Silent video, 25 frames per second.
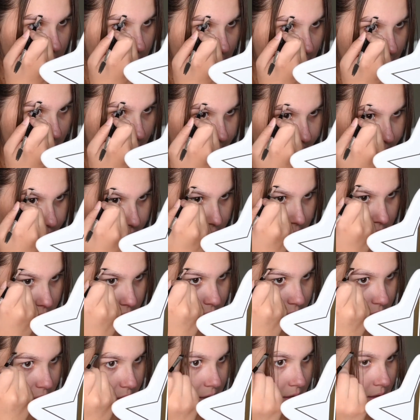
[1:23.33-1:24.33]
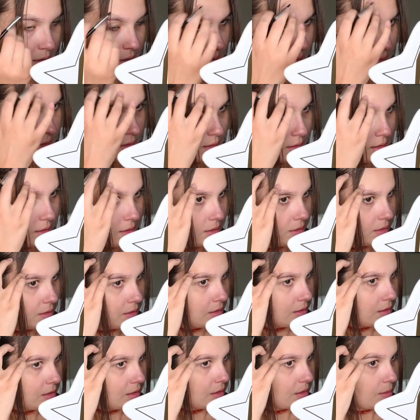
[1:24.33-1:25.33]
I have done
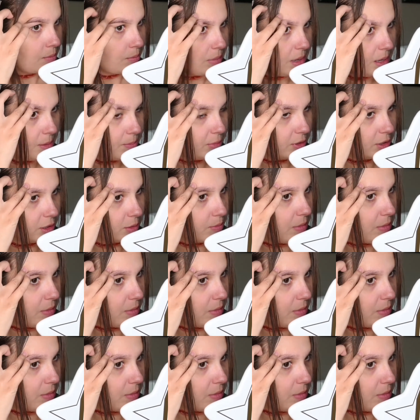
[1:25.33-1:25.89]
people's